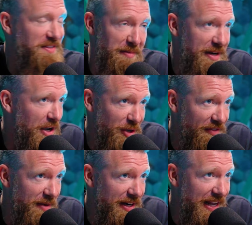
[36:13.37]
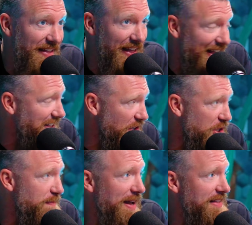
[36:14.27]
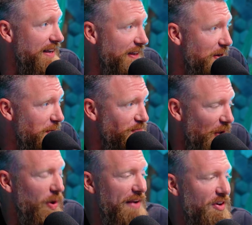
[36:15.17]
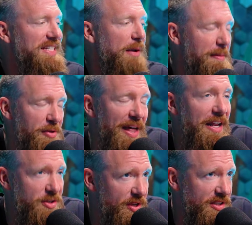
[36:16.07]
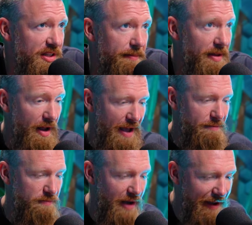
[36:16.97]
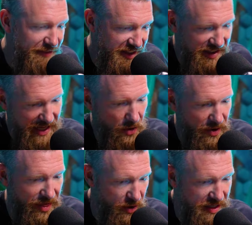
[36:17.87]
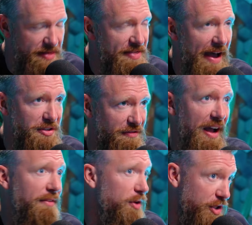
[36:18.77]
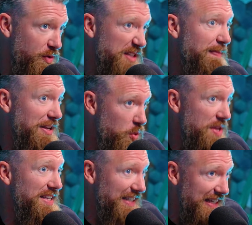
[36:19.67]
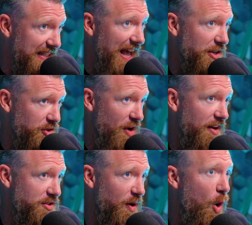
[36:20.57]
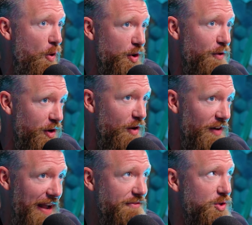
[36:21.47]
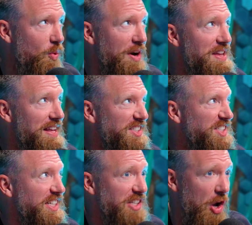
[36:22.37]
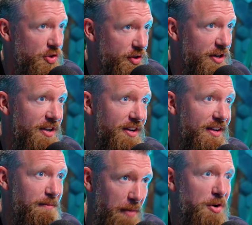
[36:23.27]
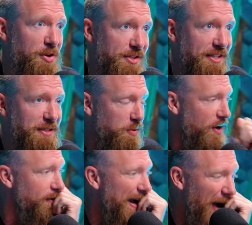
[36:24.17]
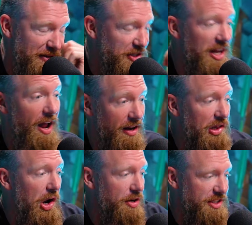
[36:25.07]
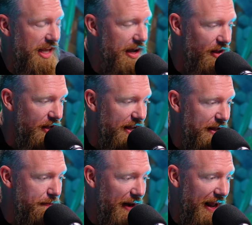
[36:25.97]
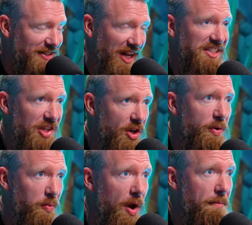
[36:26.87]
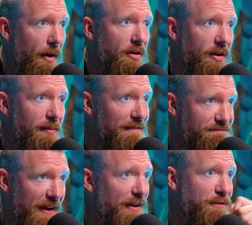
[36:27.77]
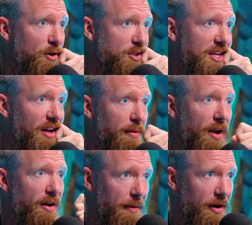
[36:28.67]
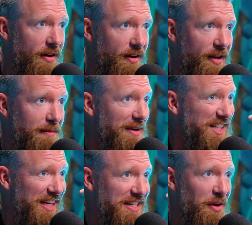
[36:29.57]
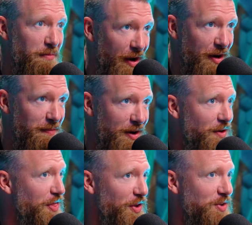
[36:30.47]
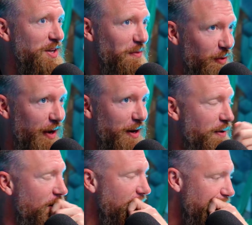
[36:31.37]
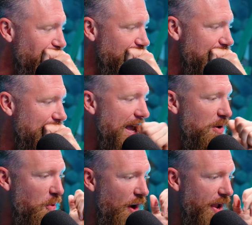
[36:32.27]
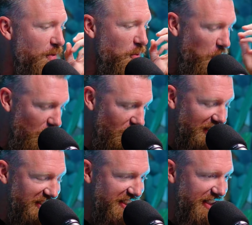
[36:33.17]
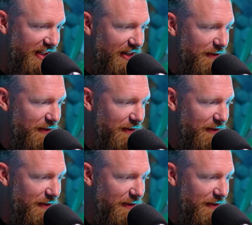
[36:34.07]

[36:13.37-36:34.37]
Somebody else yeah. will have the money. And that's actually the bet. Like, whenever I tell people that I do this, because I mean, I've, I've scaled to thirteen thousand five hundred units by doing this exact strategy over and over and over. I have twenty-six hundred partners at this point, right? I just did it on a large scale. But I started with one partner. My very first deal, I brought in a partner. My second deal, brought in a partner. Third deal, brought in a partner. It, it works.